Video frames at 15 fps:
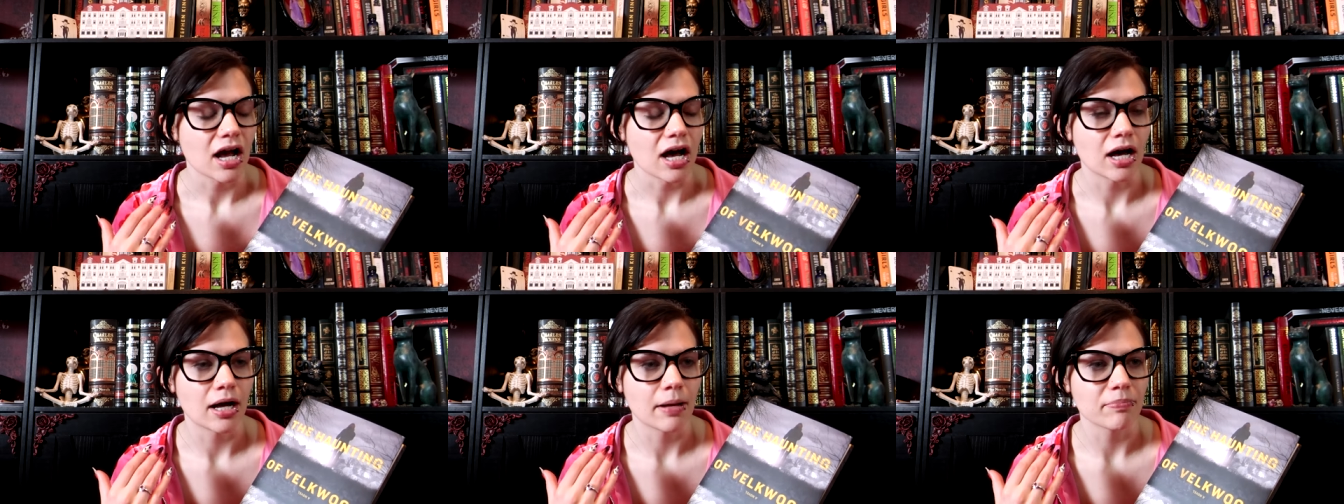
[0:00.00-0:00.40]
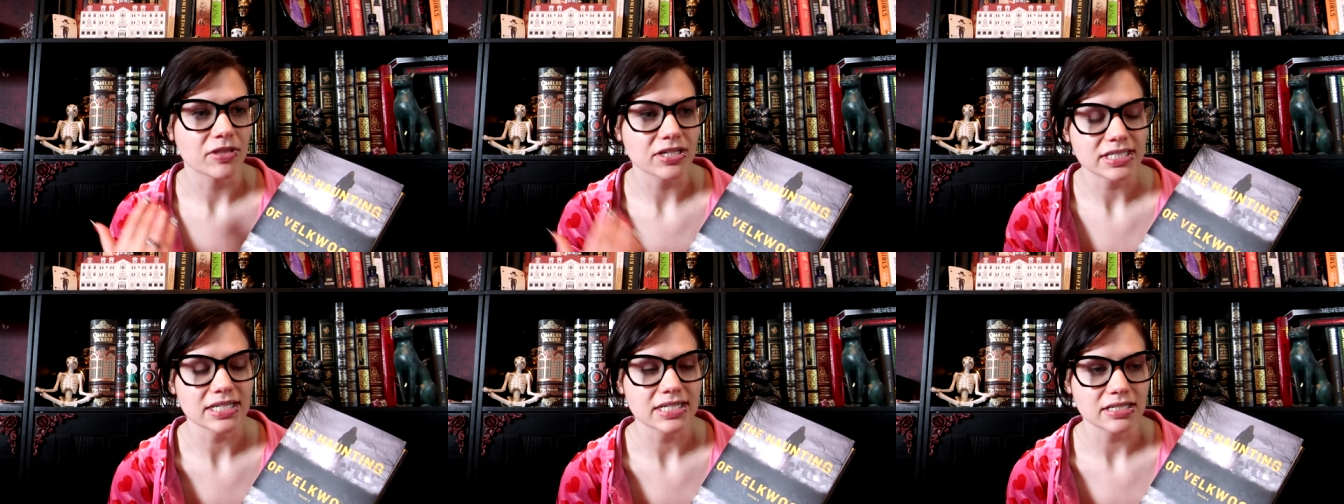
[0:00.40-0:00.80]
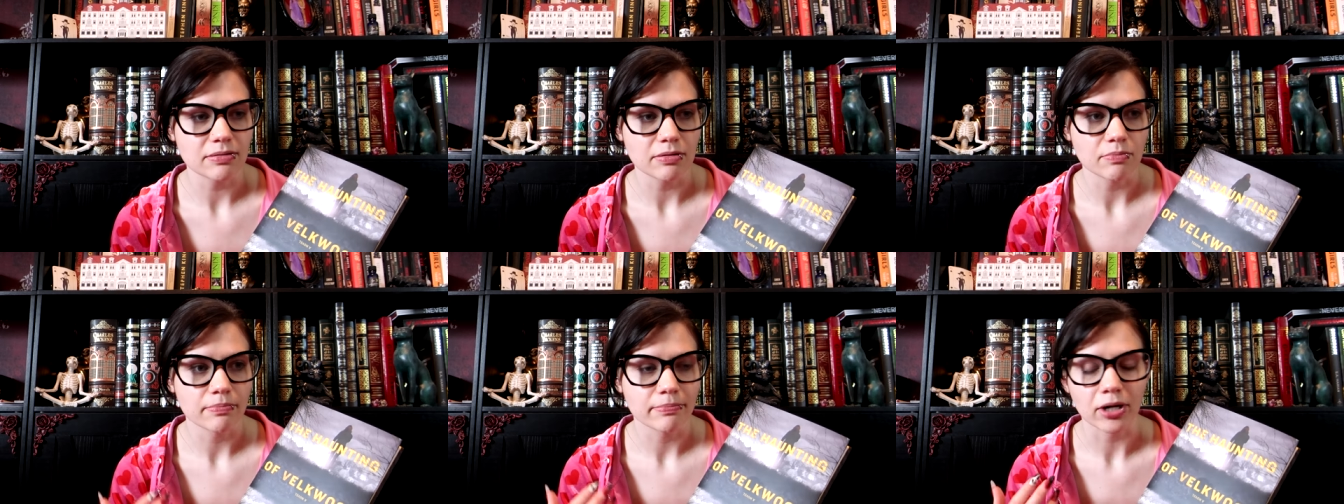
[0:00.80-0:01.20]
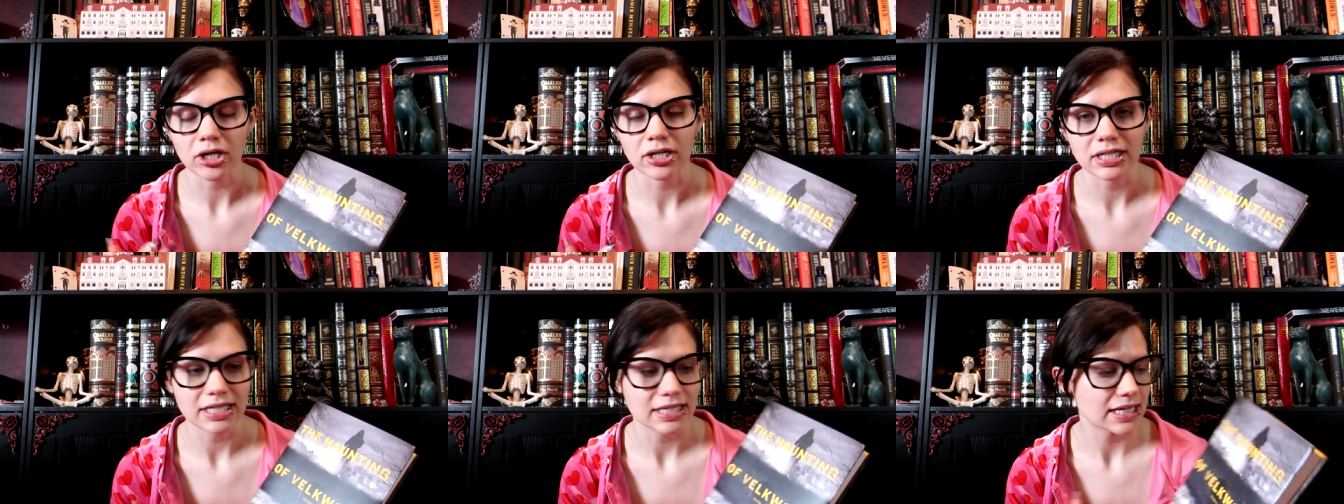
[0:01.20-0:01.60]
Um, this is
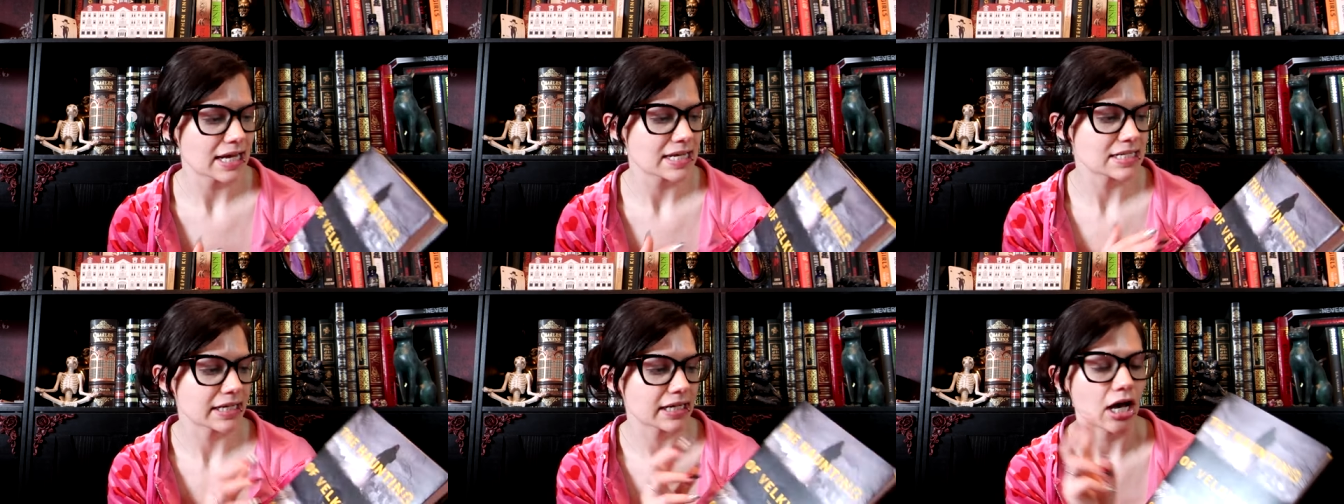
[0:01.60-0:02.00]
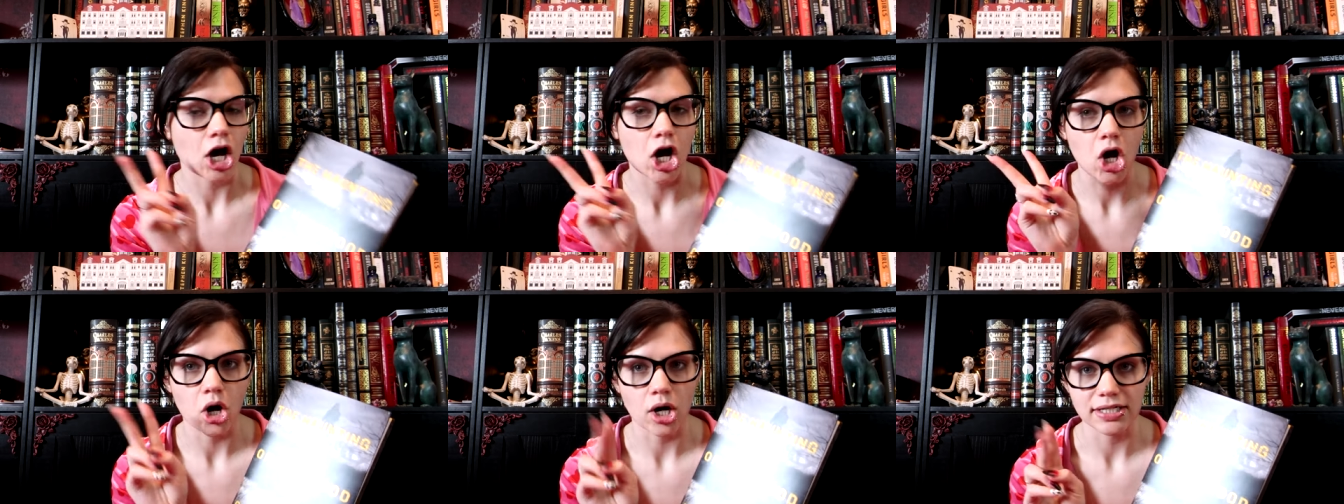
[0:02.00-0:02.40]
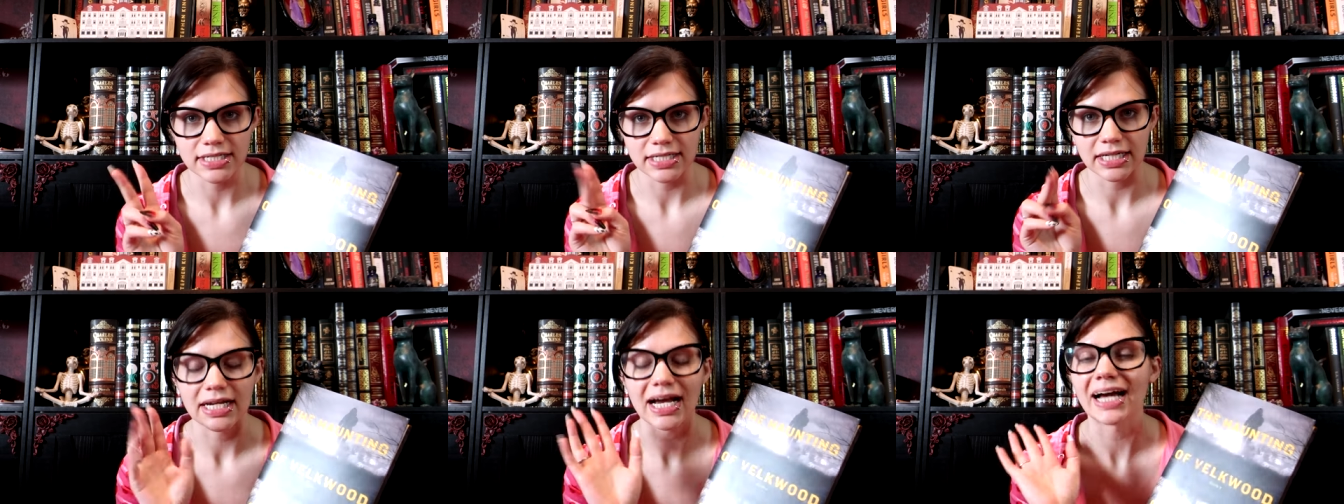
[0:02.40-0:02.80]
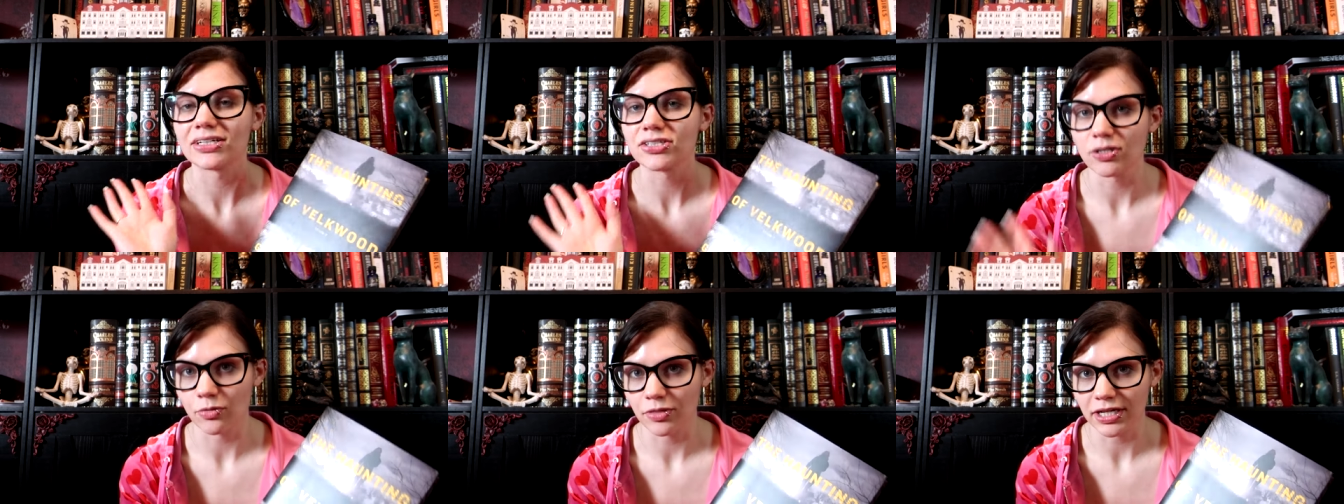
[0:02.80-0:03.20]
marketed as like a haunting. I
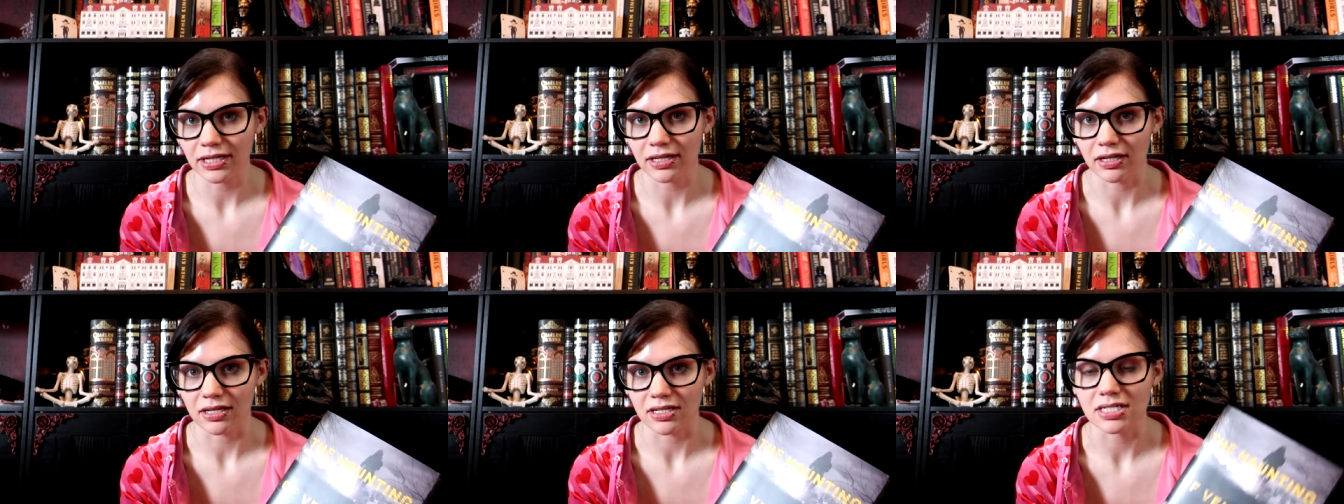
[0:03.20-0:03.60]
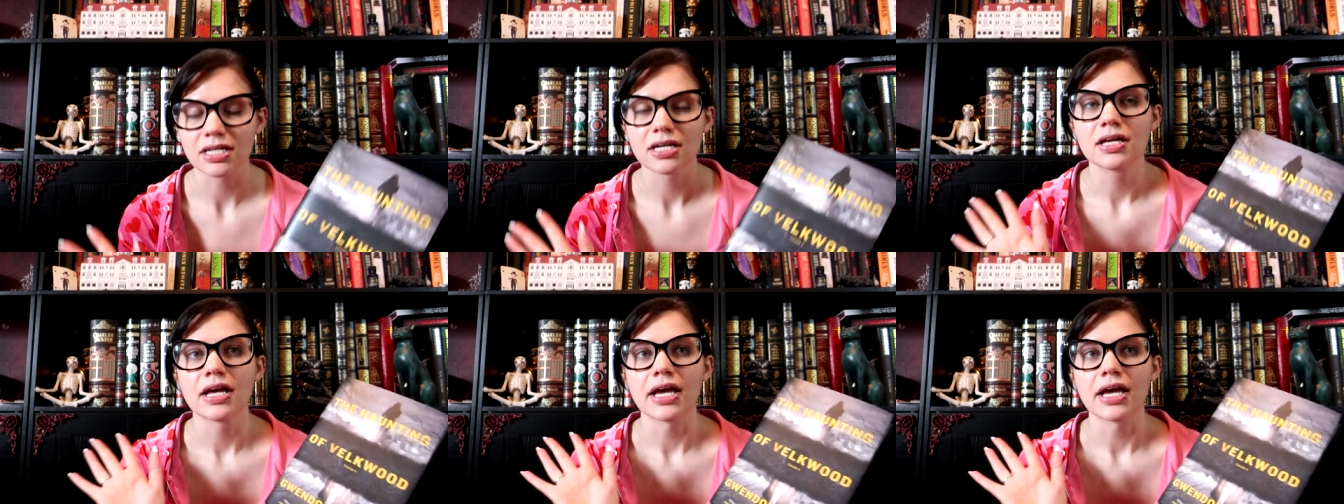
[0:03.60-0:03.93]
don't think it is.